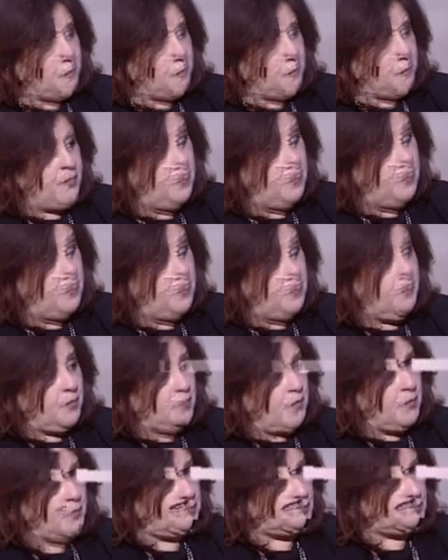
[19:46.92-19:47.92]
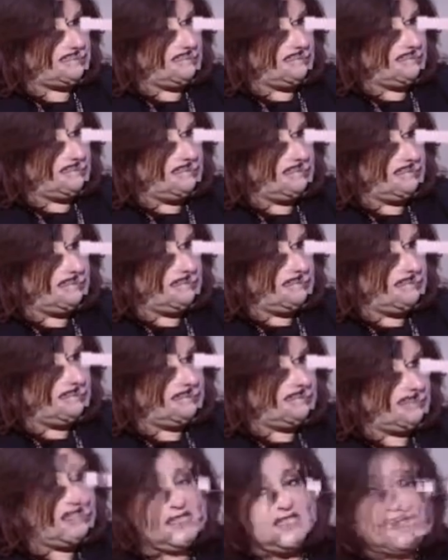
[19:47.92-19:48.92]
60 days. This
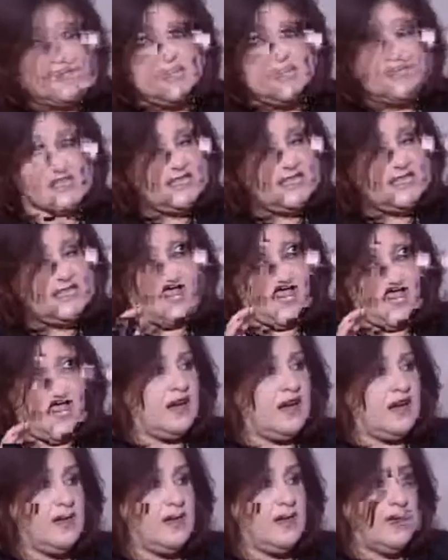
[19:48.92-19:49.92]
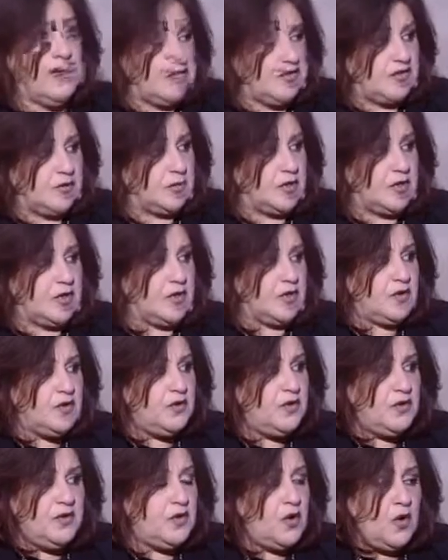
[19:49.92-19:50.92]
is inconceivable.
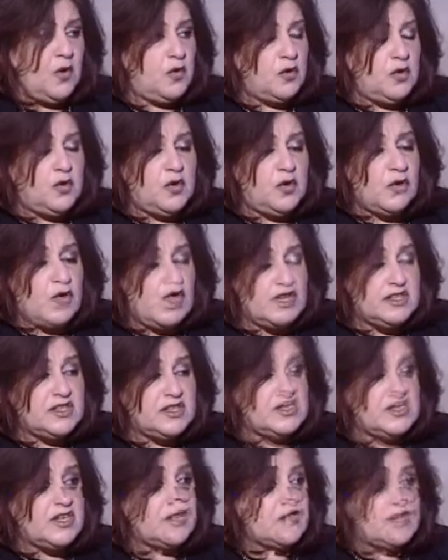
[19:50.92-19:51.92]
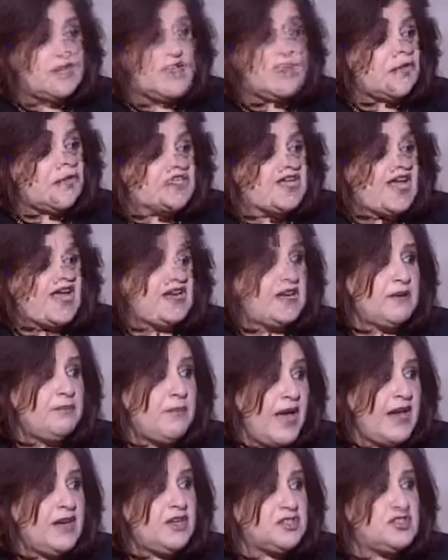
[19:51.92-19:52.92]
No country in the world
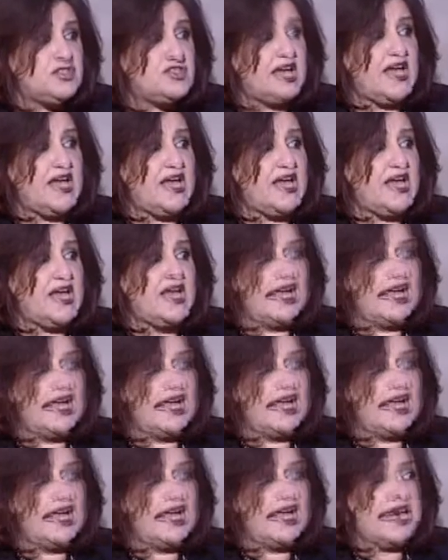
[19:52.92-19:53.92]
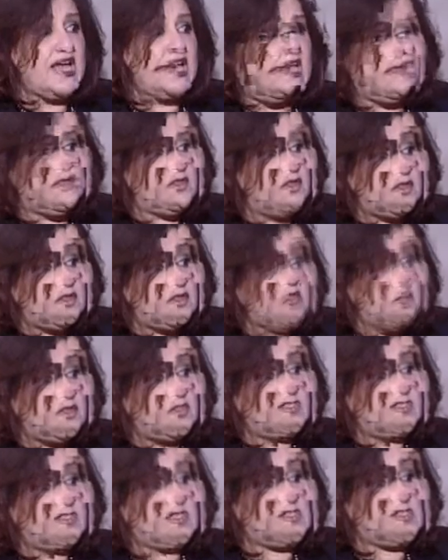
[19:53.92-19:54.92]
can manage the
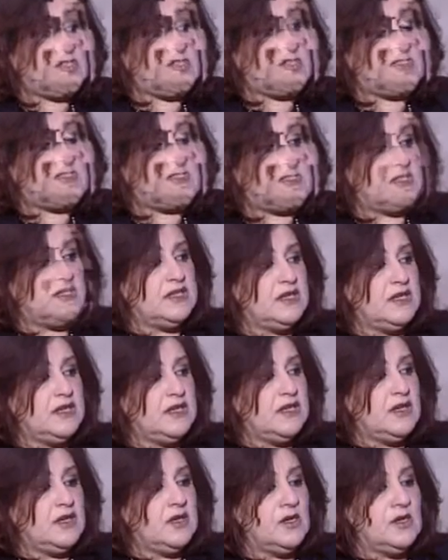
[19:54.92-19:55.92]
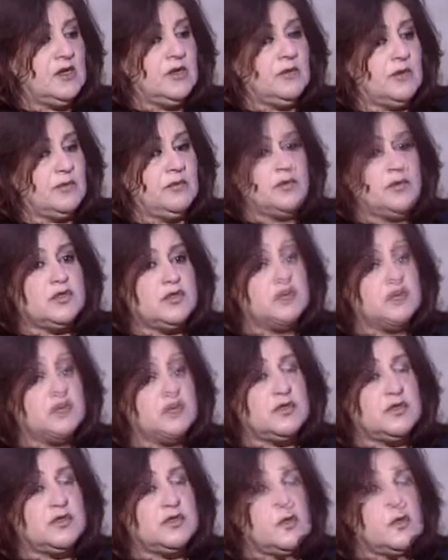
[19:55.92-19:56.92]
richest countries.
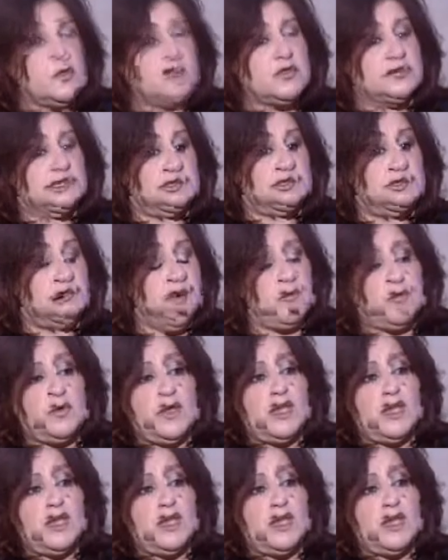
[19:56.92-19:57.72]
Because what you have,